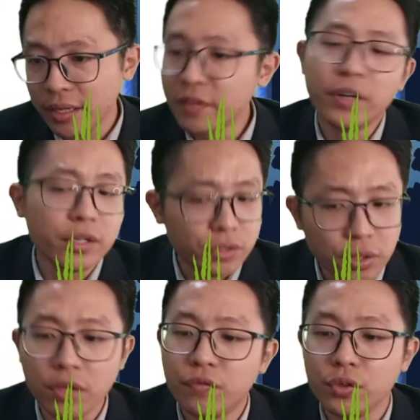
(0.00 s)
Even
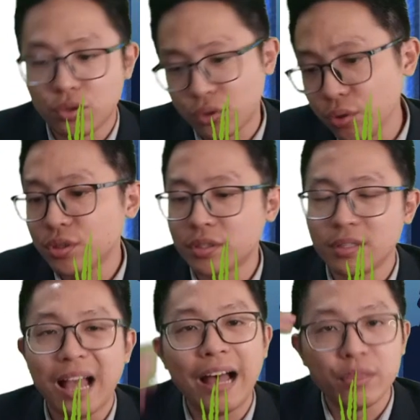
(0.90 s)
though if you choose
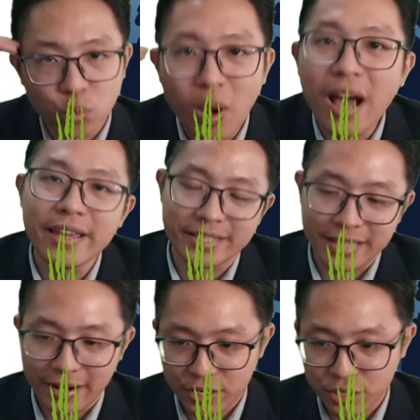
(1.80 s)
unwise
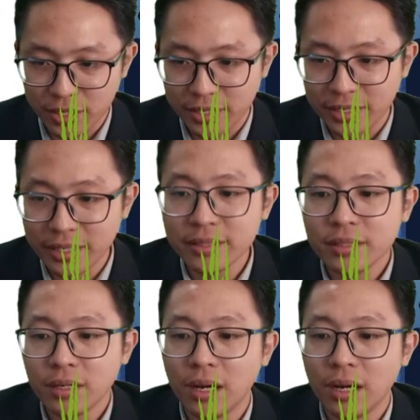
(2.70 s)
direction